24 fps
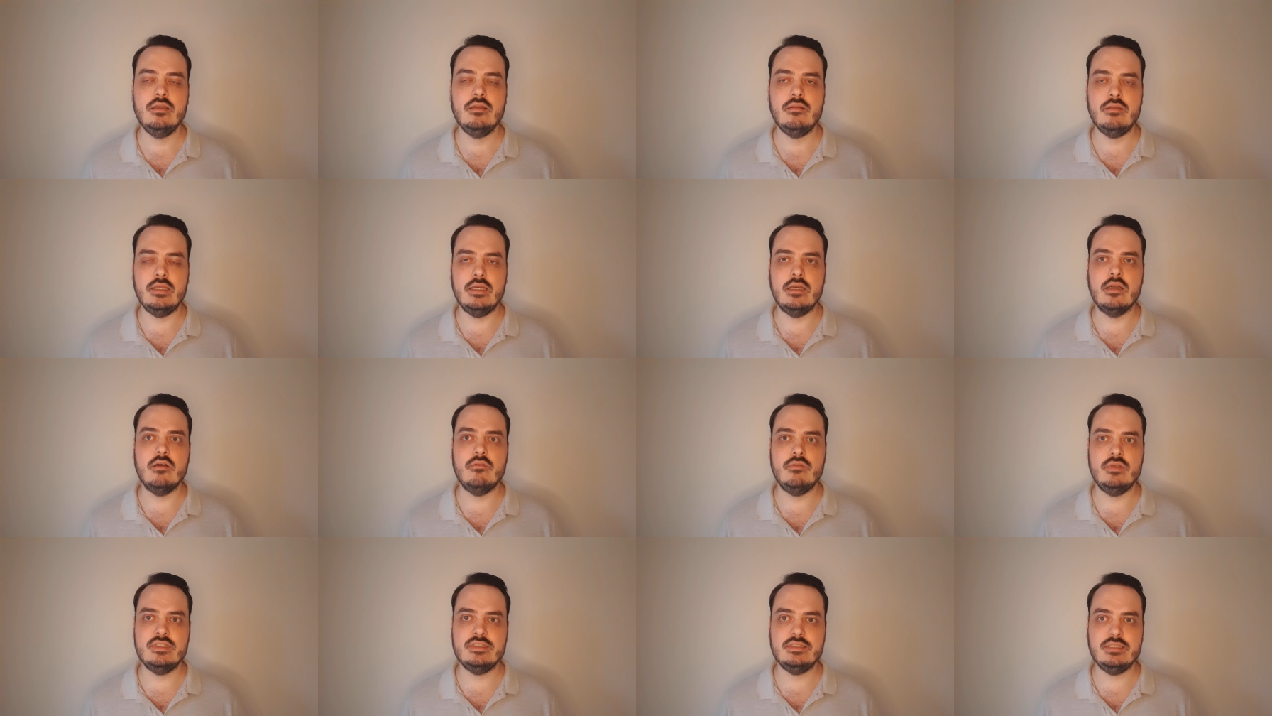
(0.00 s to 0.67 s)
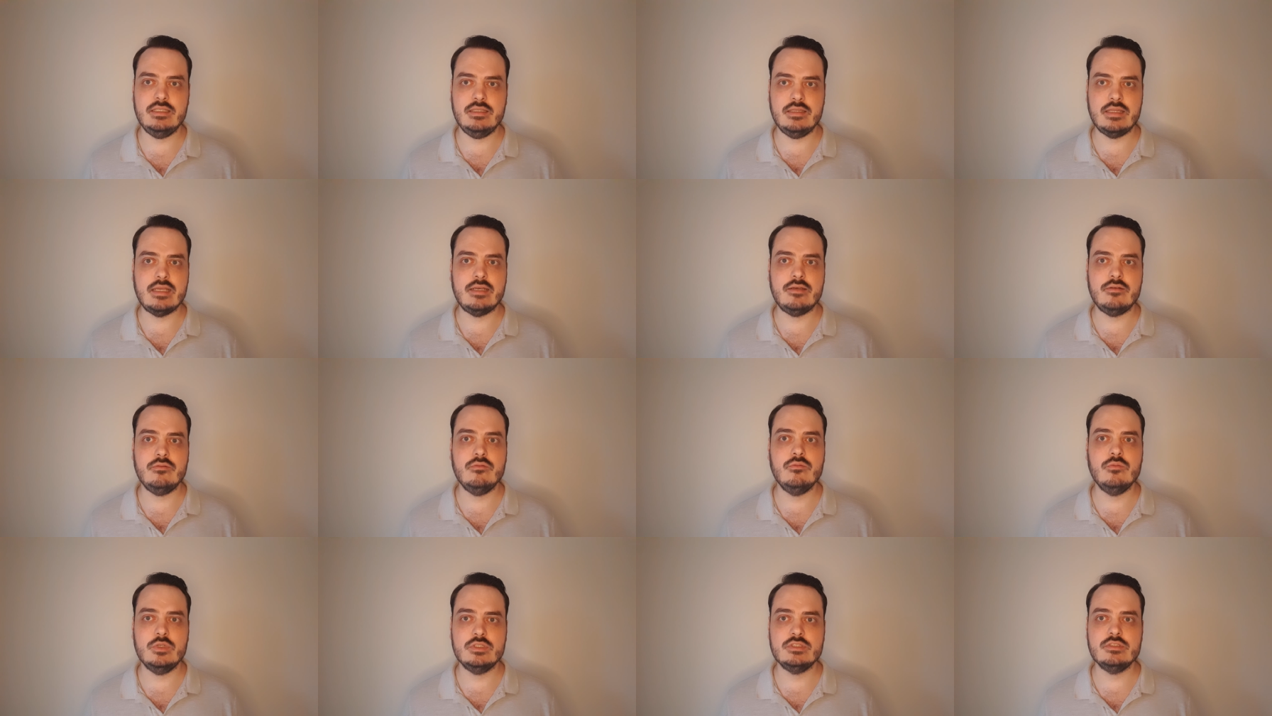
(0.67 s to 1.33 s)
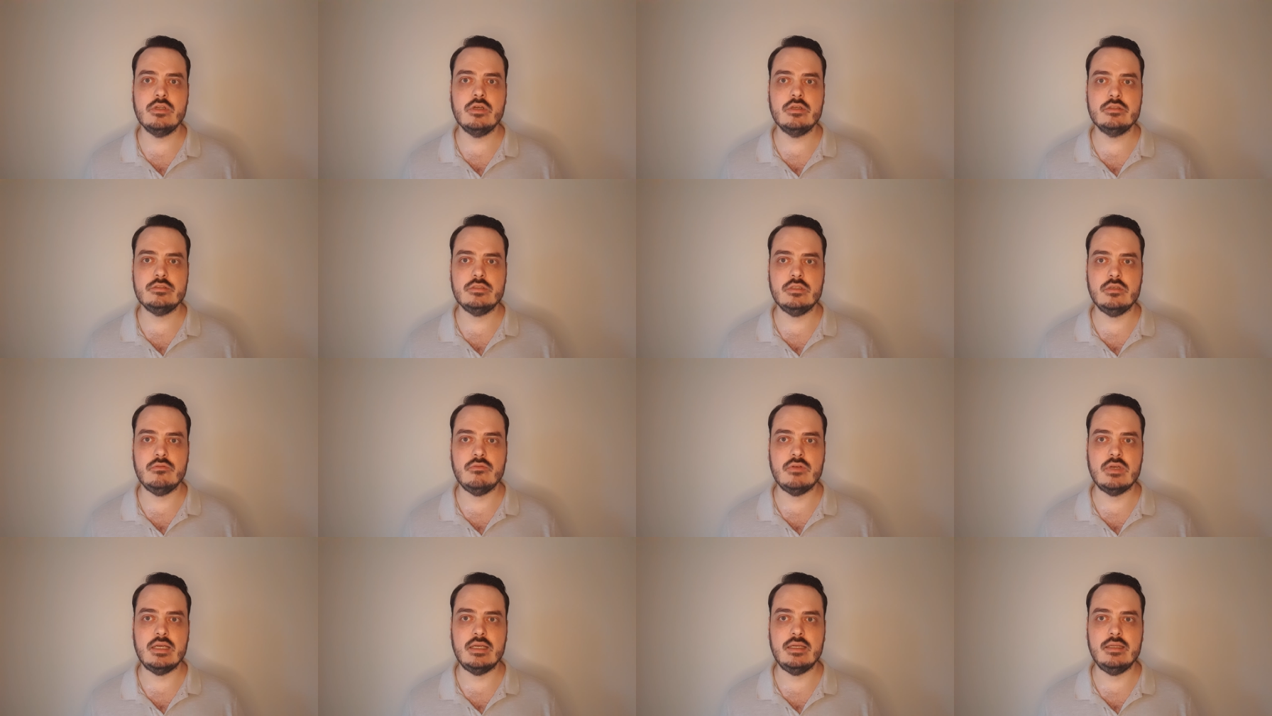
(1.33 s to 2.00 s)
then obviously that was not so
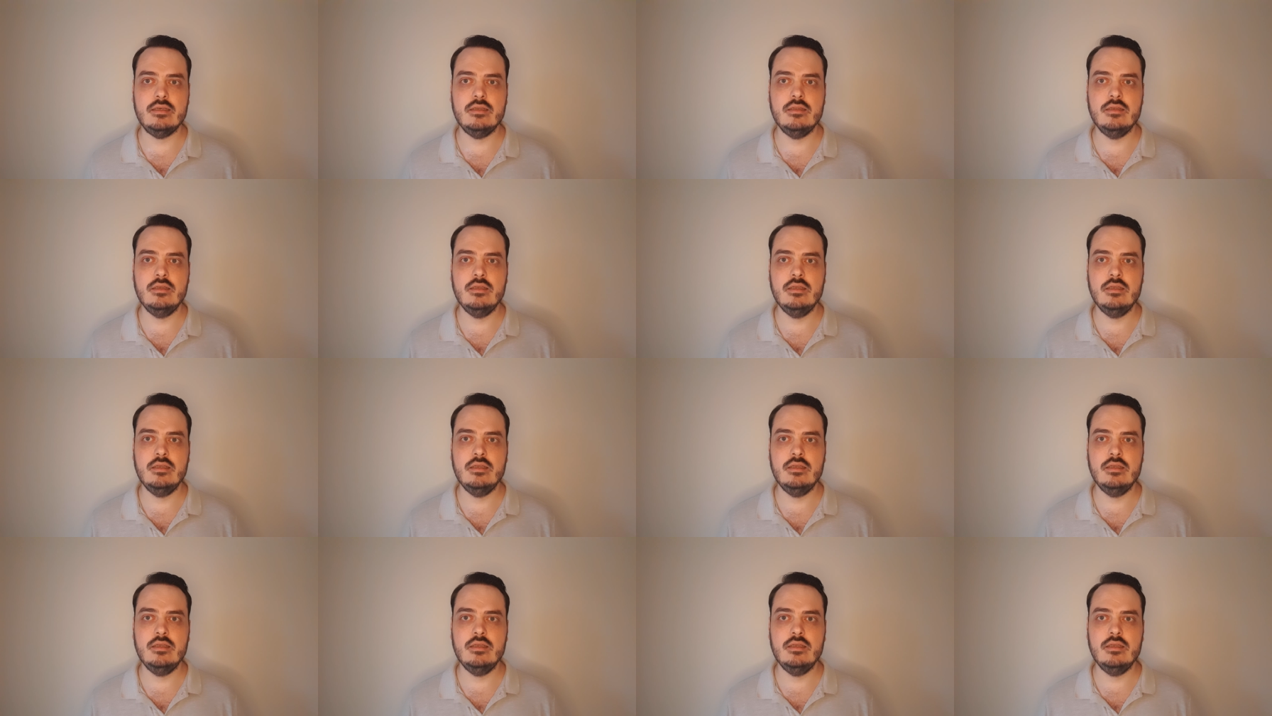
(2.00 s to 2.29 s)
fine.